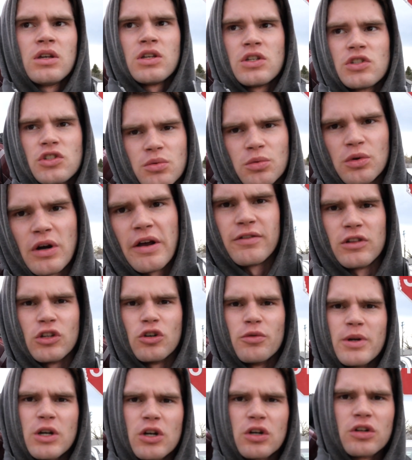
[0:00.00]
So I'm arriving a
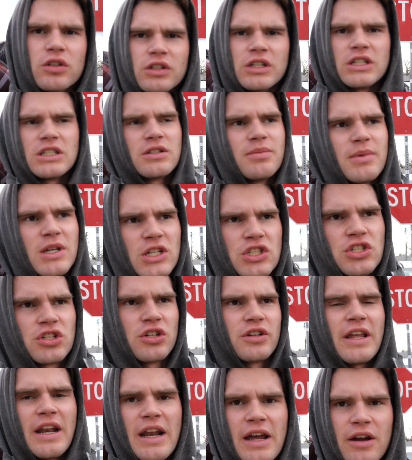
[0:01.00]
little bit early to make
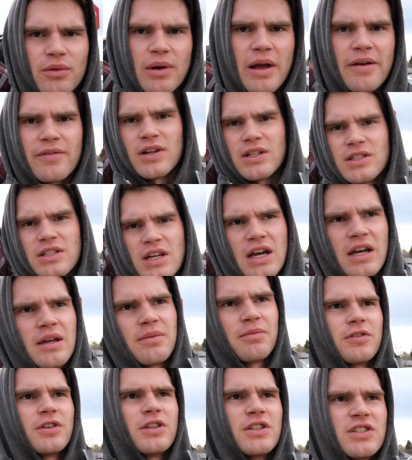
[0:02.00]
sure that I arrive on
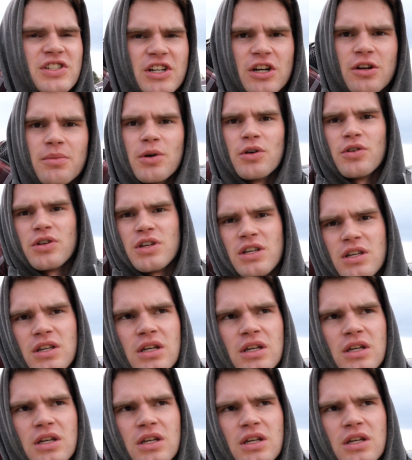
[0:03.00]
time for the ceremony.